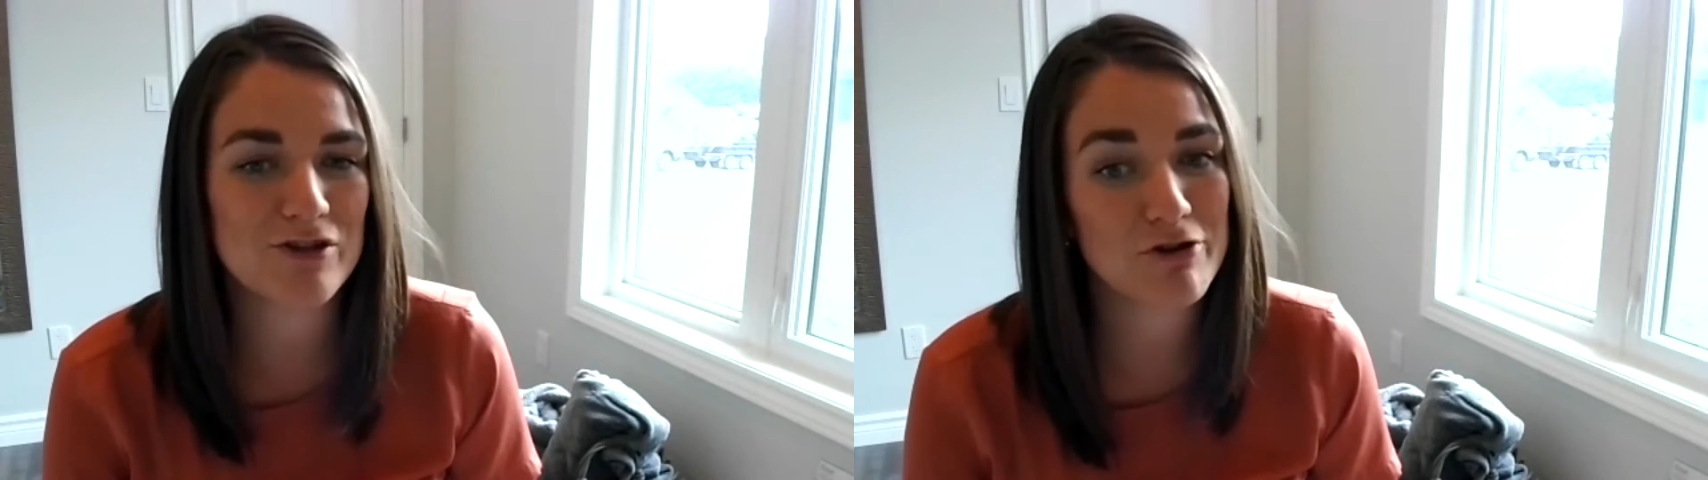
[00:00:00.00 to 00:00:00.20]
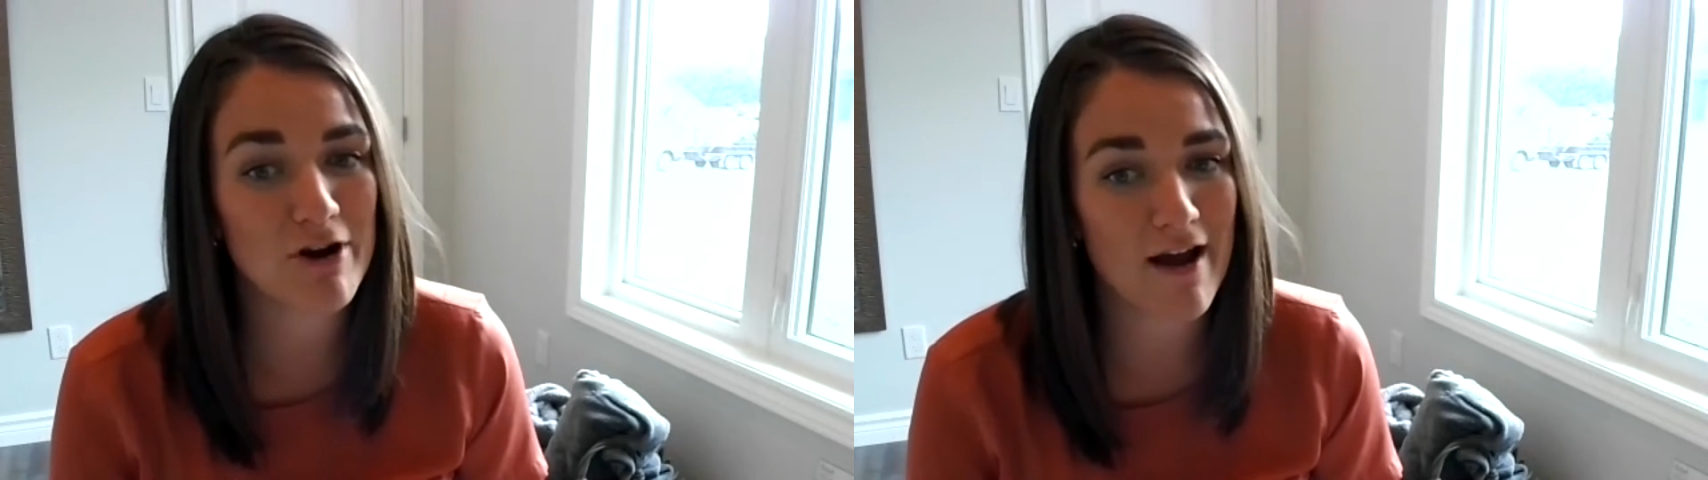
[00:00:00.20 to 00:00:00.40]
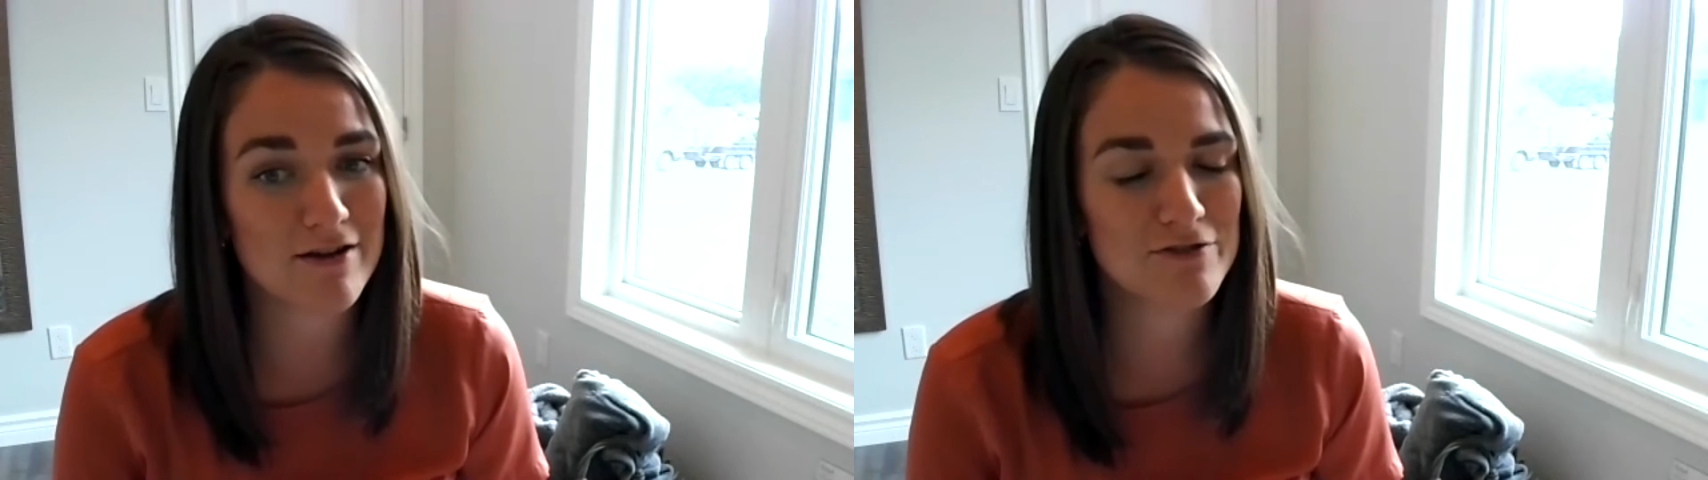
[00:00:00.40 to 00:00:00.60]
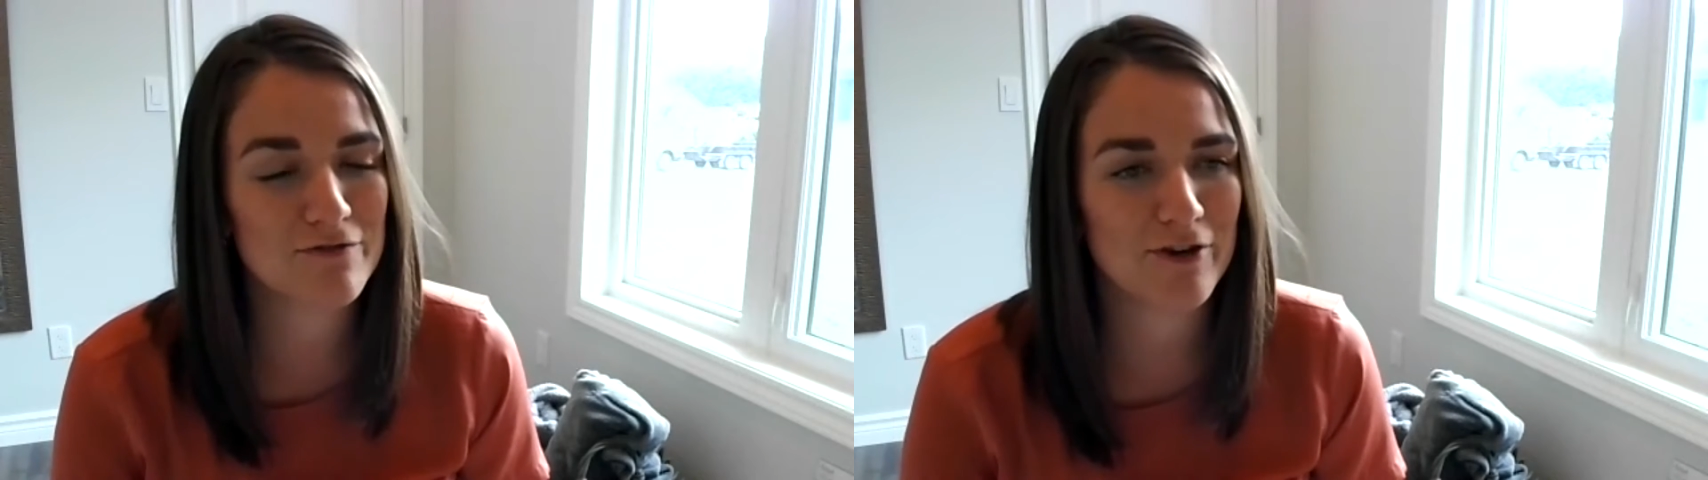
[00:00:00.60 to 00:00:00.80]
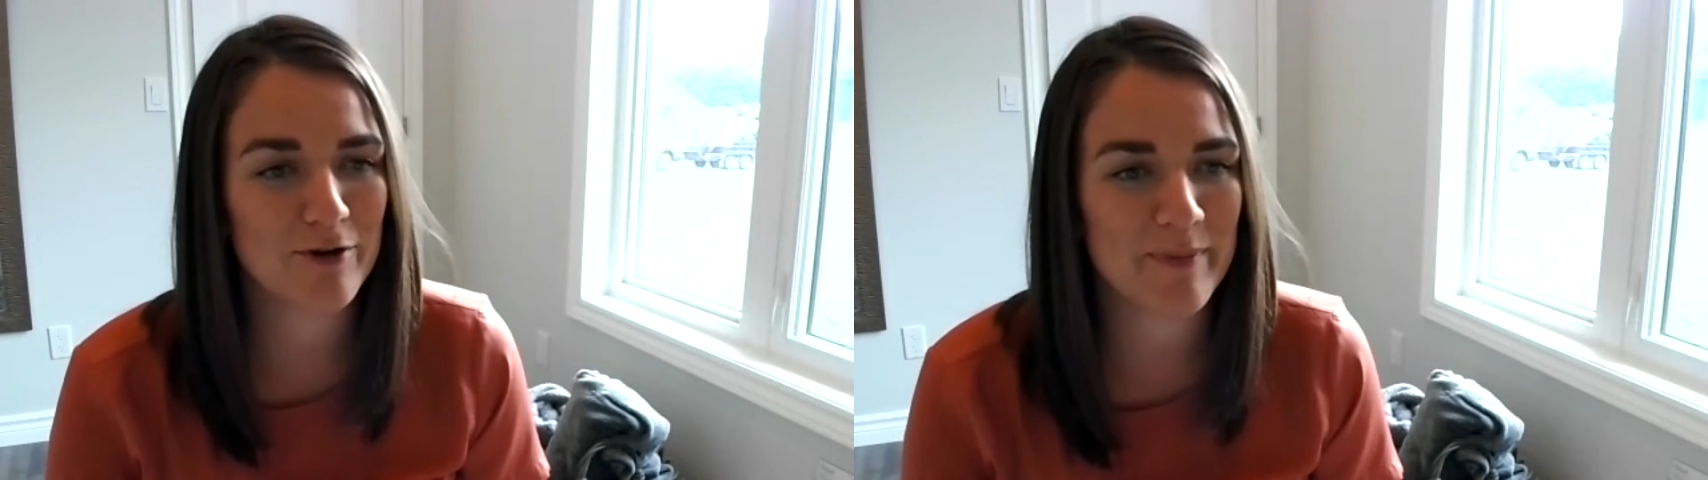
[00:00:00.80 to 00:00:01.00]
trash
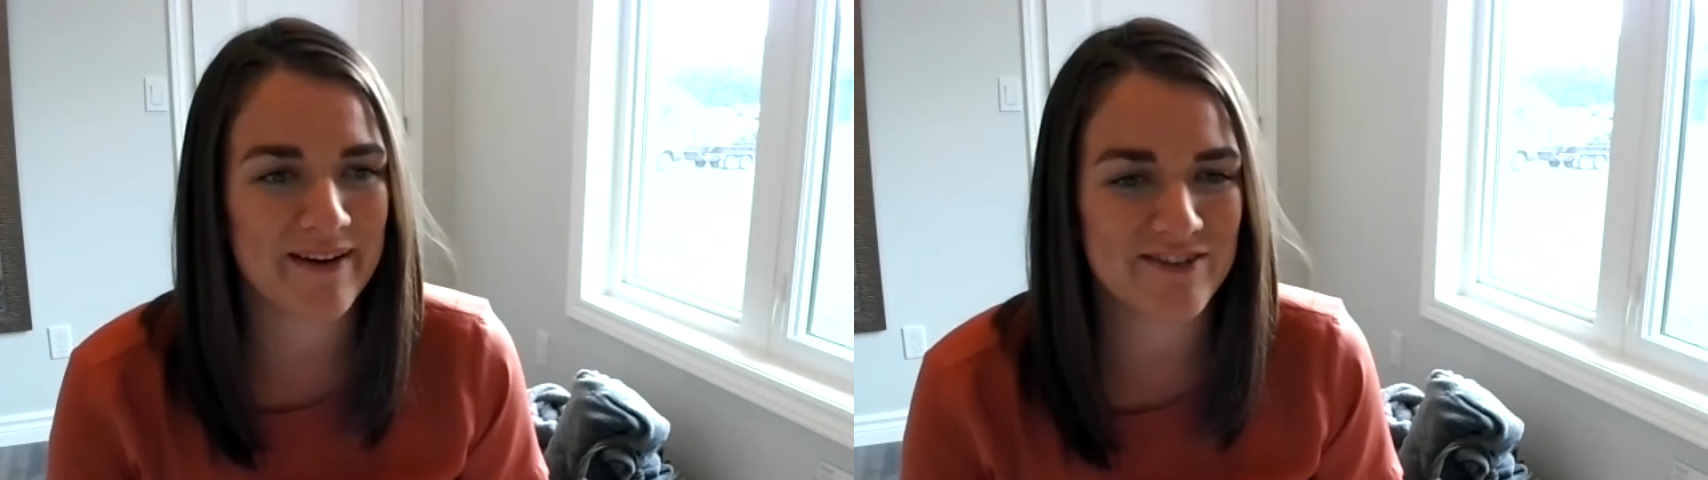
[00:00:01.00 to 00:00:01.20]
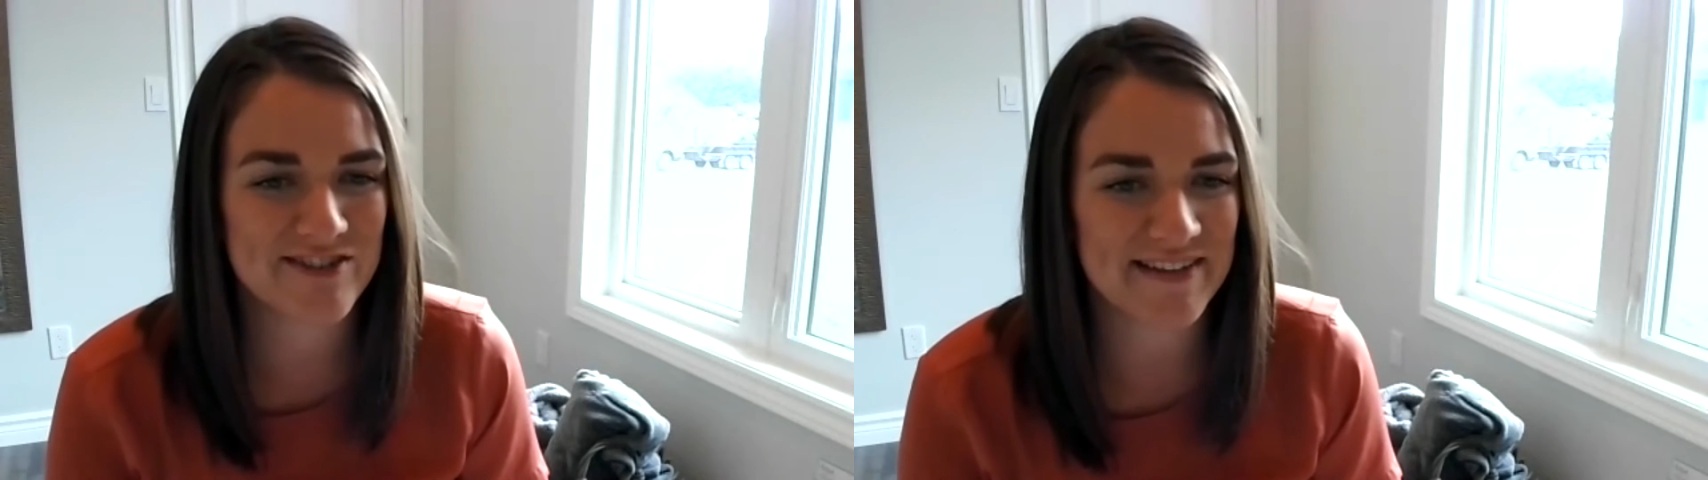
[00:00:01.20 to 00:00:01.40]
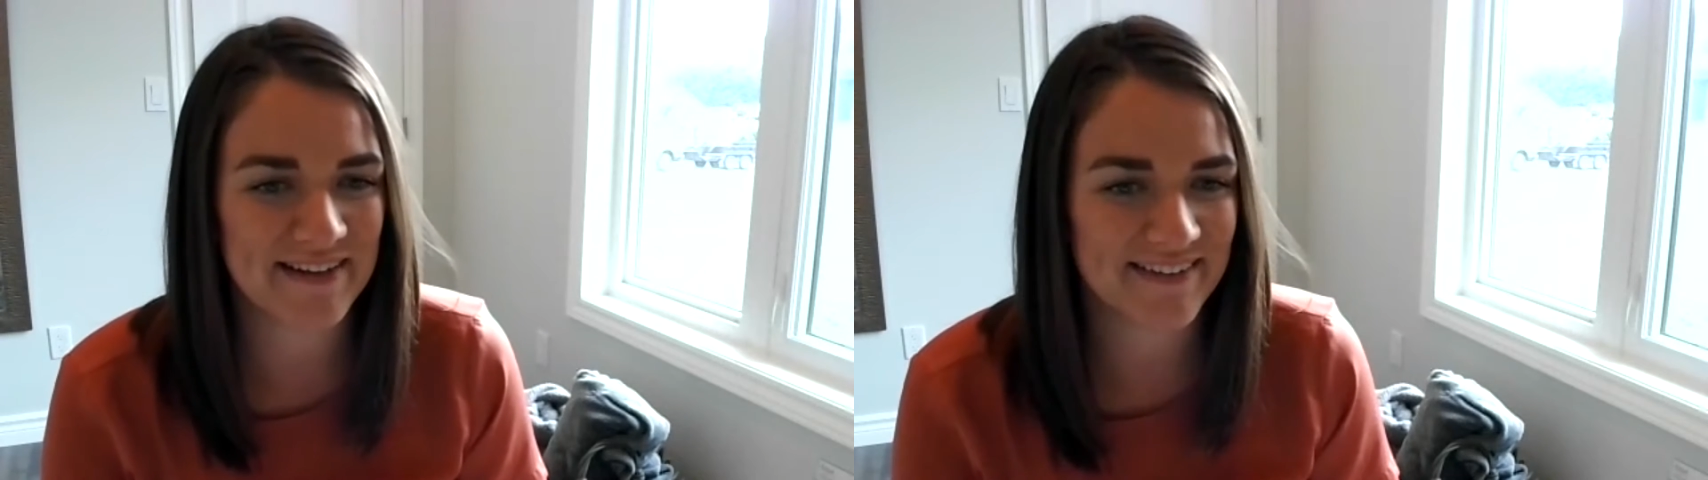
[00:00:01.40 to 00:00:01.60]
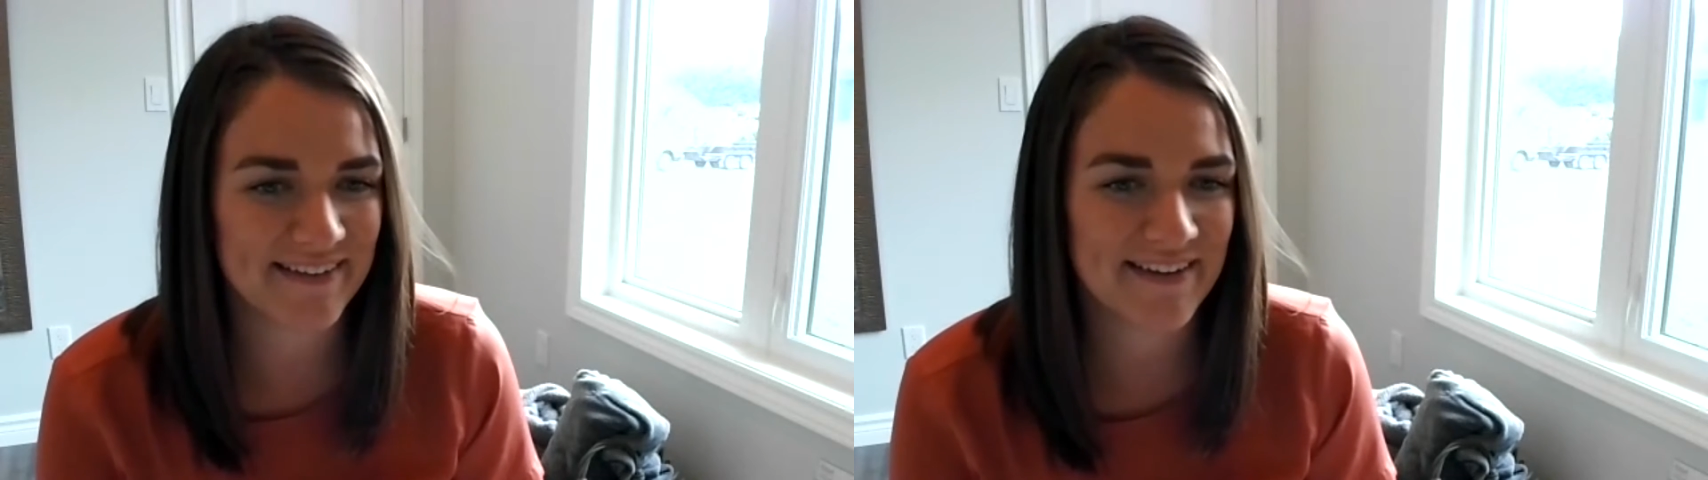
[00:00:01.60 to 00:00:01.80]
for your banner stand.